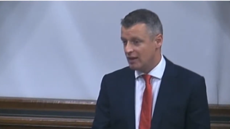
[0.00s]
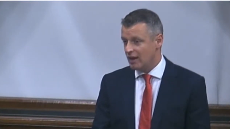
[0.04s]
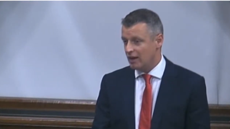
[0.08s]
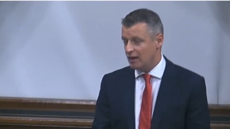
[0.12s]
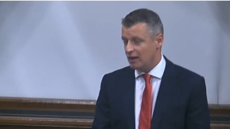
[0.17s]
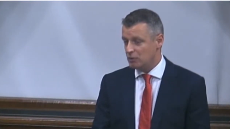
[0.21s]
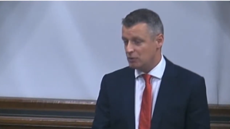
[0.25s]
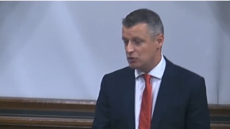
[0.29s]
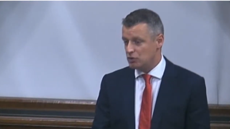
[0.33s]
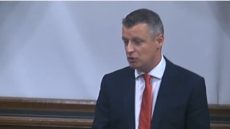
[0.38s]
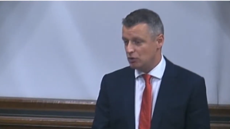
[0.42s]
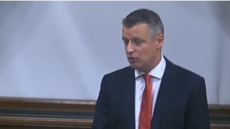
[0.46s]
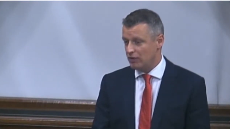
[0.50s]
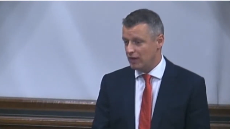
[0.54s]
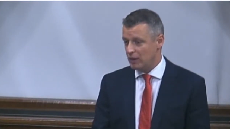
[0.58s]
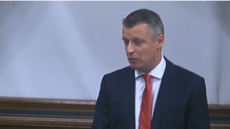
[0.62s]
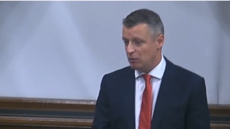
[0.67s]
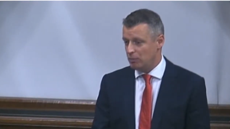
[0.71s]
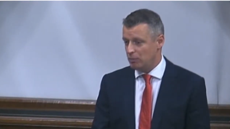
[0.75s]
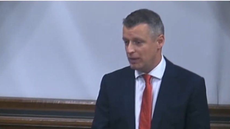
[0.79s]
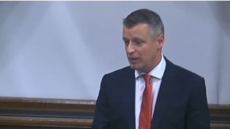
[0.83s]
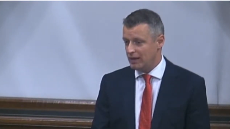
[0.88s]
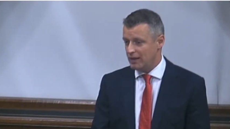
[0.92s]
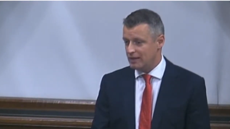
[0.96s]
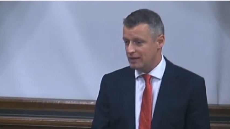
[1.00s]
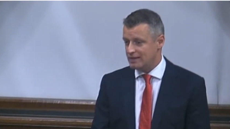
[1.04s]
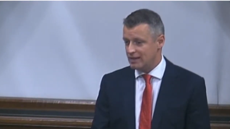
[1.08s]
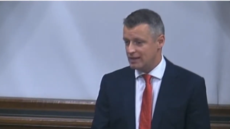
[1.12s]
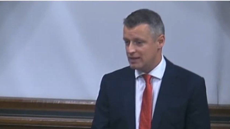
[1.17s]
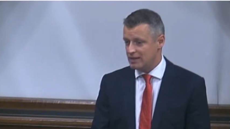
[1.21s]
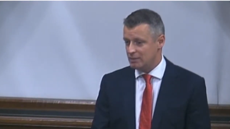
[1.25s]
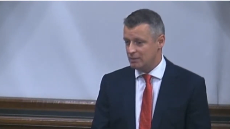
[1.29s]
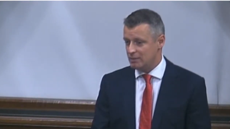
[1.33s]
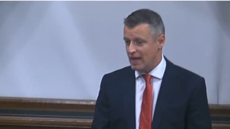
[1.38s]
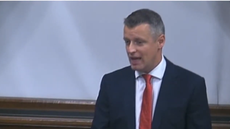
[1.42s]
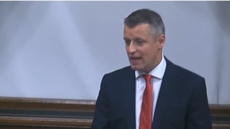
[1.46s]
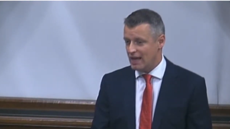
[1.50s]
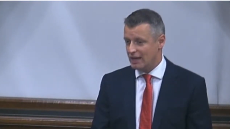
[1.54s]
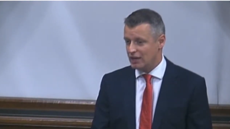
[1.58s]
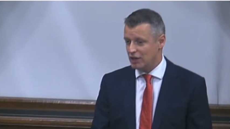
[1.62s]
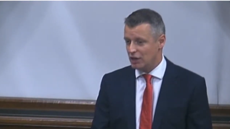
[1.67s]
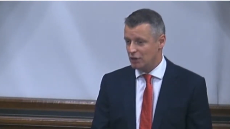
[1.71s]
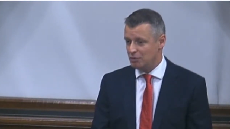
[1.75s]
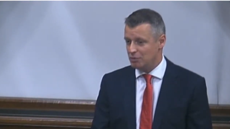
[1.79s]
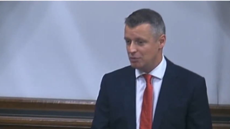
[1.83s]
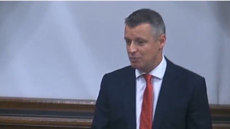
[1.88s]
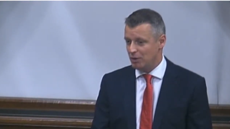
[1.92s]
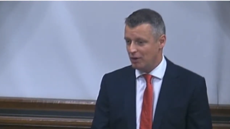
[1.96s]
And I'm sure that would be a sentiment
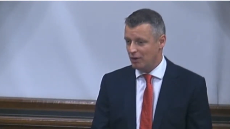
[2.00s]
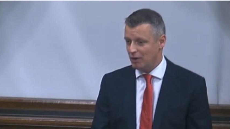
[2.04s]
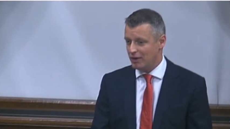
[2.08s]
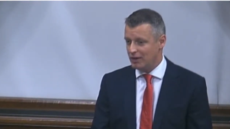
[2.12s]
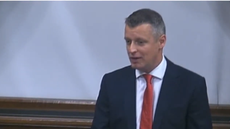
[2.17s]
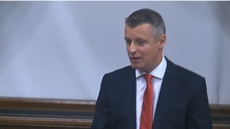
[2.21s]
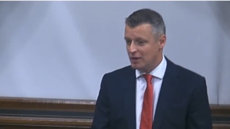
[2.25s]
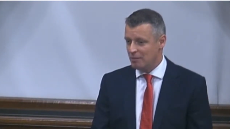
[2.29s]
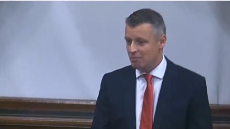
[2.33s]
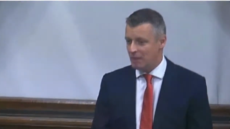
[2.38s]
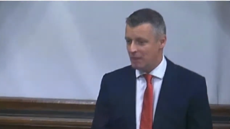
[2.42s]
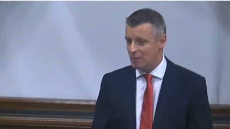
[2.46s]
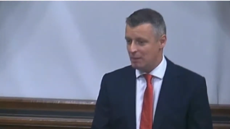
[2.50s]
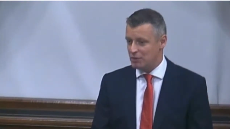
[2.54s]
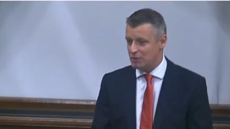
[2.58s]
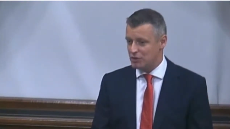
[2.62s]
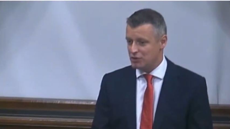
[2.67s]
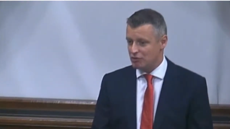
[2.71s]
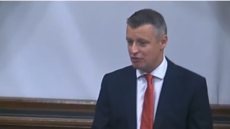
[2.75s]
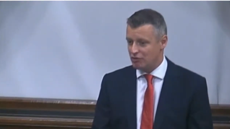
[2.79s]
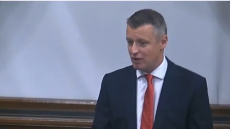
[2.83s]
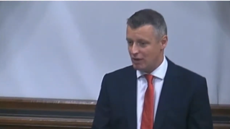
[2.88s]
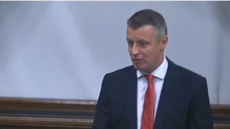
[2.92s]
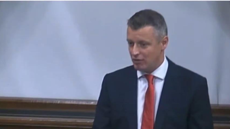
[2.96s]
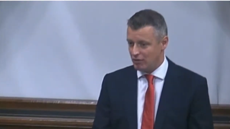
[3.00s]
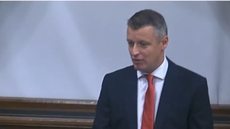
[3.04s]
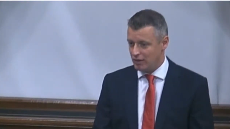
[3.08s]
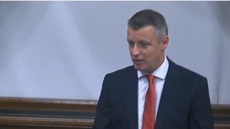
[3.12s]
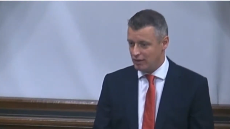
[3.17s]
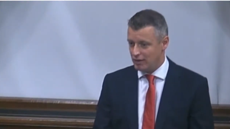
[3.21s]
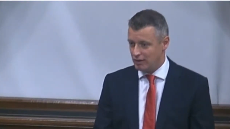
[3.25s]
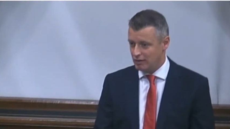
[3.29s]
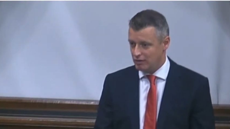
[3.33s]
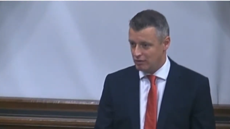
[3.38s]
echoed by members throughout the